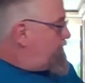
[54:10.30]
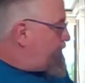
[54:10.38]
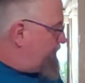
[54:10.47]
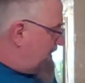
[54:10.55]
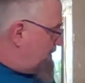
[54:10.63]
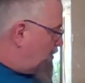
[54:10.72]

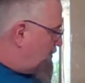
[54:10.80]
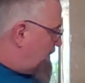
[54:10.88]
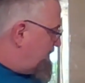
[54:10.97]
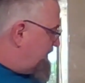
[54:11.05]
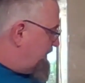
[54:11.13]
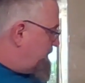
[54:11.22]
The more I
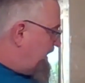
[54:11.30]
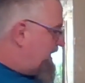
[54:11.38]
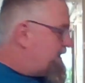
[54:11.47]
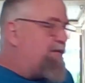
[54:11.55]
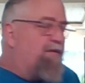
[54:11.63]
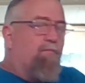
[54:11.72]
think about
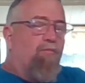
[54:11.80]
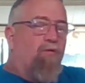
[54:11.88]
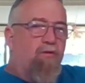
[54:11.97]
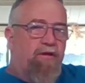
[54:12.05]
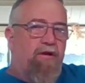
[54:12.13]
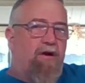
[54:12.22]
it, the
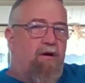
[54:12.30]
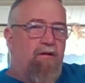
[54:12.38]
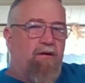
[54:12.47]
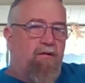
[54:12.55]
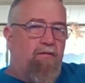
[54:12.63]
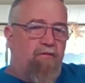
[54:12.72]
more
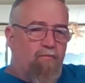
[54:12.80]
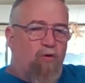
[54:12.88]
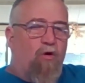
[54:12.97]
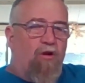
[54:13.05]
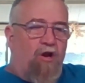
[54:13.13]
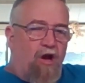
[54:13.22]

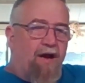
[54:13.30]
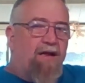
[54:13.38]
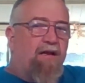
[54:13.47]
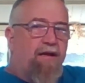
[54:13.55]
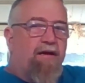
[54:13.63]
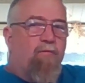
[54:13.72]

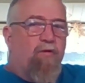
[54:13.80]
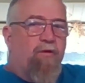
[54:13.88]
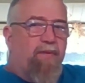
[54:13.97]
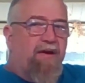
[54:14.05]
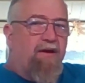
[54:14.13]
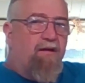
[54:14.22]
likely it would
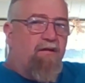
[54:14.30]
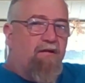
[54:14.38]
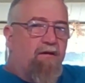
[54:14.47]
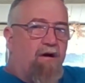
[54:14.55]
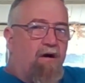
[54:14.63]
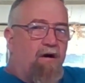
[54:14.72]
be
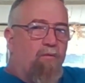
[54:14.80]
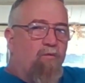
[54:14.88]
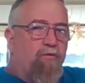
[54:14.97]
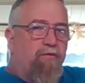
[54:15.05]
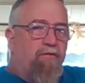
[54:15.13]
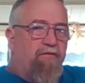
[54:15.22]
that I would